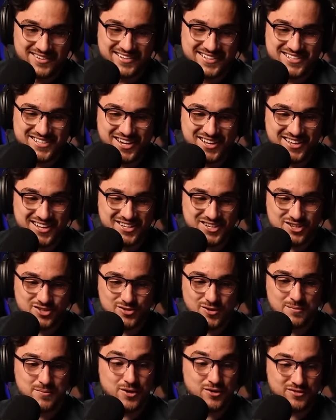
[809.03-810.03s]
So they just
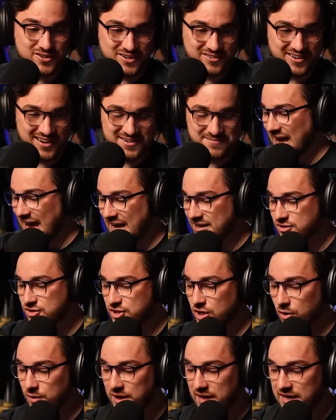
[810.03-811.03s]
removed it, right? And so